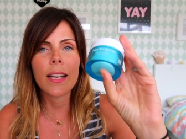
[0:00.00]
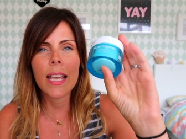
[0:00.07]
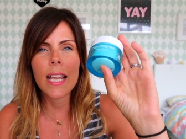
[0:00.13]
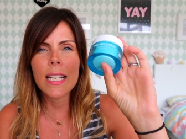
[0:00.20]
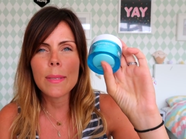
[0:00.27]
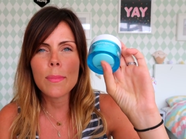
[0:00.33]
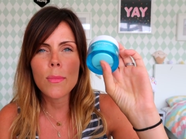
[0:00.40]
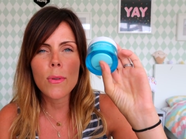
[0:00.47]
and it
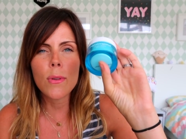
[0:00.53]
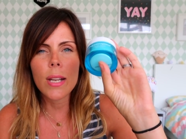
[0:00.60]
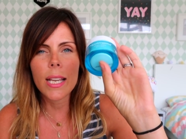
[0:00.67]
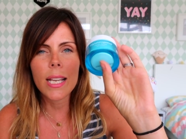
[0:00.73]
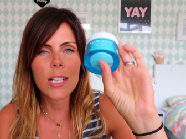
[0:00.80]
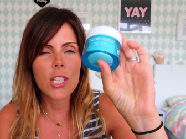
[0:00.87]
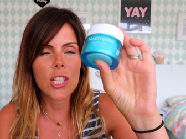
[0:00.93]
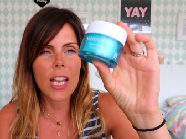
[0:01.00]
is more
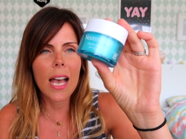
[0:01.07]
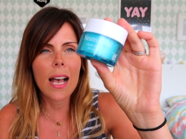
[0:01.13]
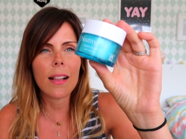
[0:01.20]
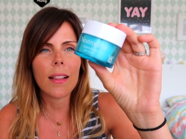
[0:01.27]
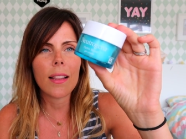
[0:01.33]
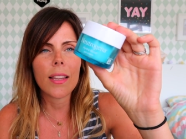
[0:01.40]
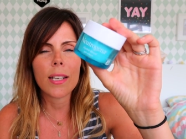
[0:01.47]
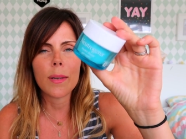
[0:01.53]
like a
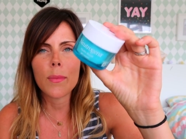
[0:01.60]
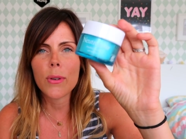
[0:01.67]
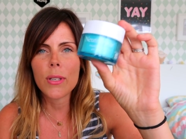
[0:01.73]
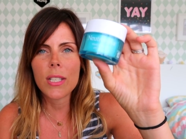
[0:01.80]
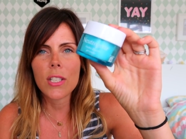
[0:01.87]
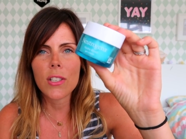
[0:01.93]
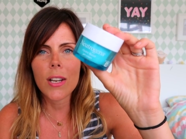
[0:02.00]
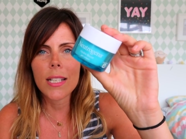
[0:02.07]
gel than a
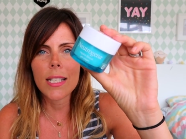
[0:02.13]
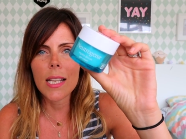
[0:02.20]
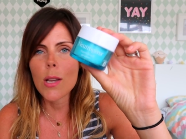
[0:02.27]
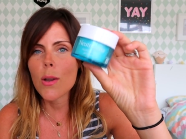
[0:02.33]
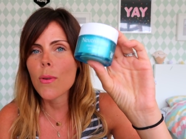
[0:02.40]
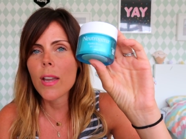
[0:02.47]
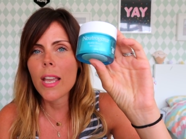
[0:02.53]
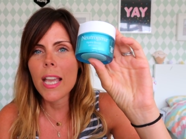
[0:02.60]

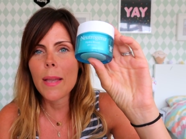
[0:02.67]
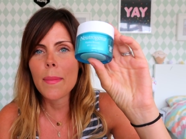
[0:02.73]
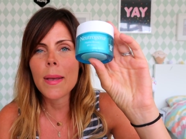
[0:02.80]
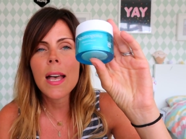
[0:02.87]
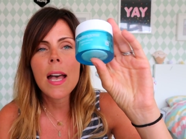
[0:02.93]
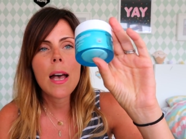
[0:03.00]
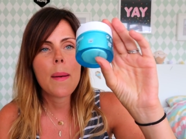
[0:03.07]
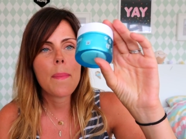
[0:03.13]
moisturising
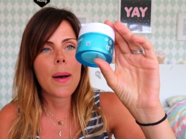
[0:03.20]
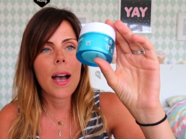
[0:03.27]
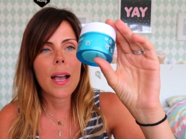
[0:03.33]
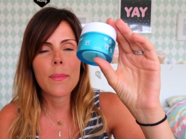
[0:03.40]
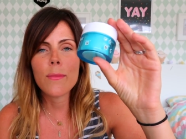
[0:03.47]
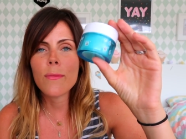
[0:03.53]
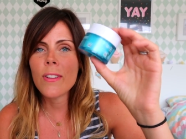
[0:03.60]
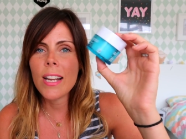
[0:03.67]
cream but
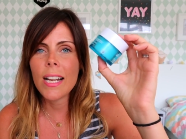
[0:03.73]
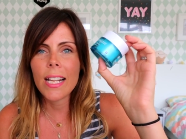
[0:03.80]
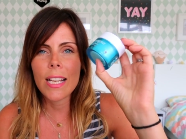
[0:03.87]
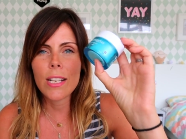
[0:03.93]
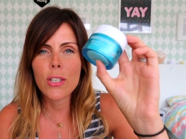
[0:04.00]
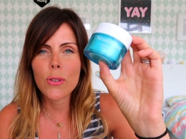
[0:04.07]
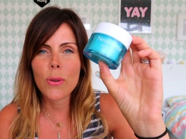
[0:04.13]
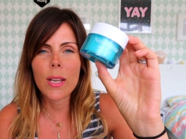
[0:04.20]
I'm really
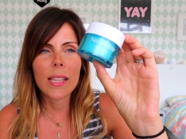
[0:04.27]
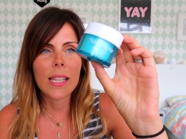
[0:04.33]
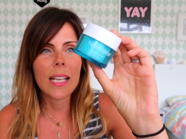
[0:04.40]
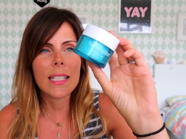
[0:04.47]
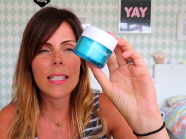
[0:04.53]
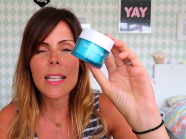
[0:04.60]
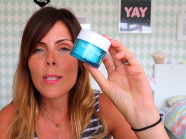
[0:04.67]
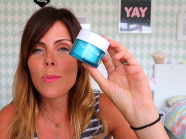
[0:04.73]
enjoying
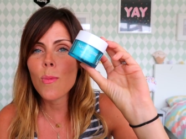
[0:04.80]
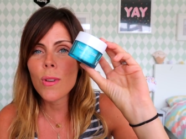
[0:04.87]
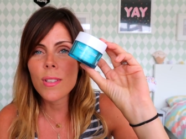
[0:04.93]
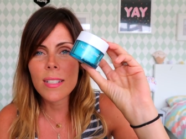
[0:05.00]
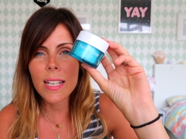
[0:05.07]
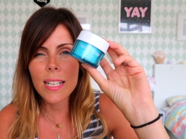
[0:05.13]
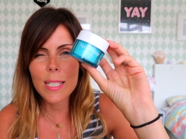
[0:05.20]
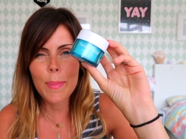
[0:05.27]
this. This
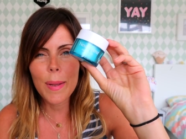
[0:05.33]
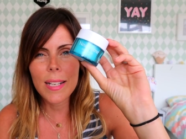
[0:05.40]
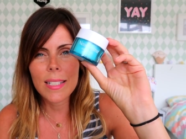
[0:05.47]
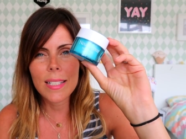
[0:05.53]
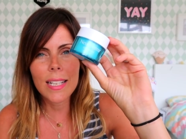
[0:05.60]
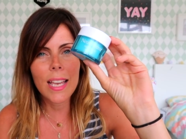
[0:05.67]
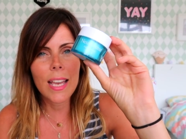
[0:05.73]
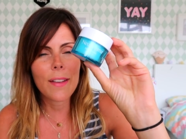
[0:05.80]
wasn't
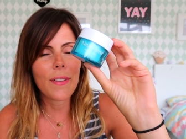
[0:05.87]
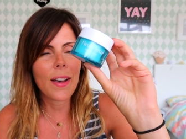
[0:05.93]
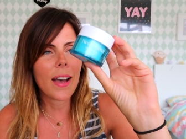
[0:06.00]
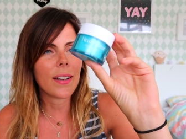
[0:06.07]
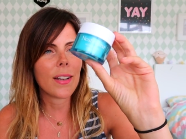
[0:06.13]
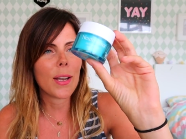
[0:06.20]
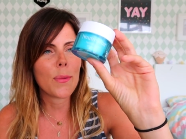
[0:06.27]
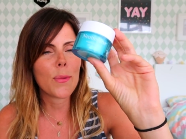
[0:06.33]
expensive
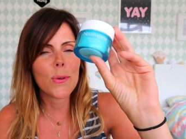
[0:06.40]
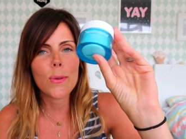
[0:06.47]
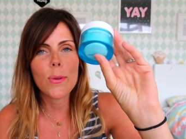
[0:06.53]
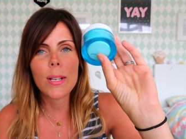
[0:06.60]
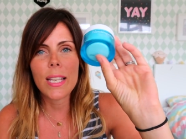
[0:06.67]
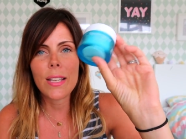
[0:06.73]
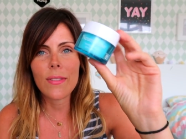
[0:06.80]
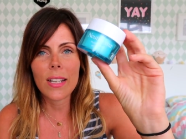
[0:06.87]
and I will
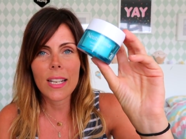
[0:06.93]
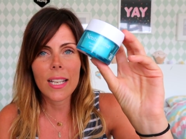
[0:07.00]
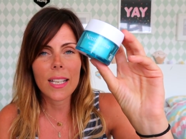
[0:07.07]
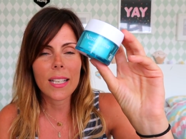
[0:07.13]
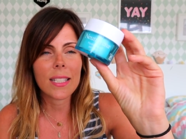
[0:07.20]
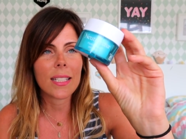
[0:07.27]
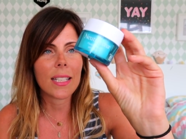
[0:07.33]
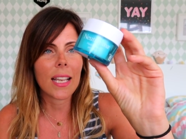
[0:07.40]
leave the
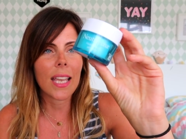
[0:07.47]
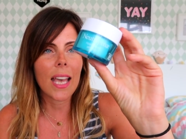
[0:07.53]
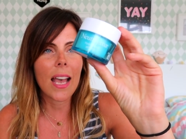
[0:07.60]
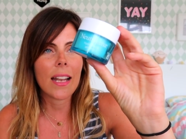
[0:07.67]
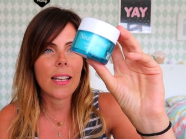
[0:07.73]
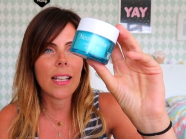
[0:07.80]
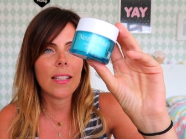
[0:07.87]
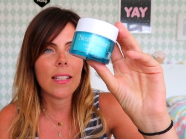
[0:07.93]
links
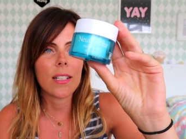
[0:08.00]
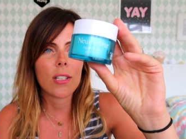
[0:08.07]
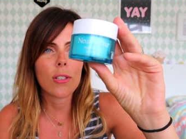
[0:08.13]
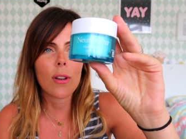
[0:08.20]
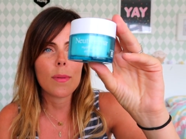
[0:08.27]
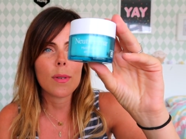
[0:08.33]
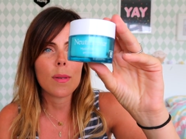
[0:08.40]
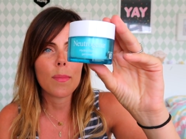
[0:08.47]
again in the
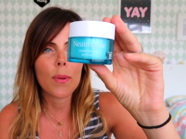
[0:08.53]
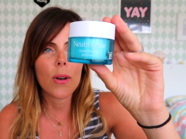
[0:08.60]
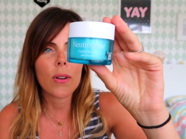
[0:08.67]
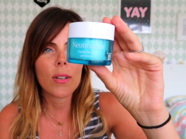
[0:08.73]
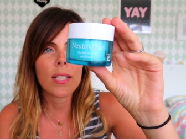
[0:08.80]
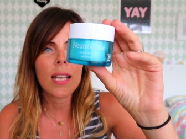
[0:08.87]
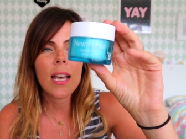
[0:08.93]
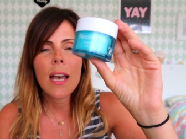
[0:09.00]
description
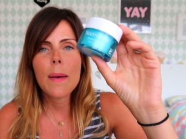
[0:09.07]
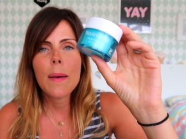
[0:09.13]
box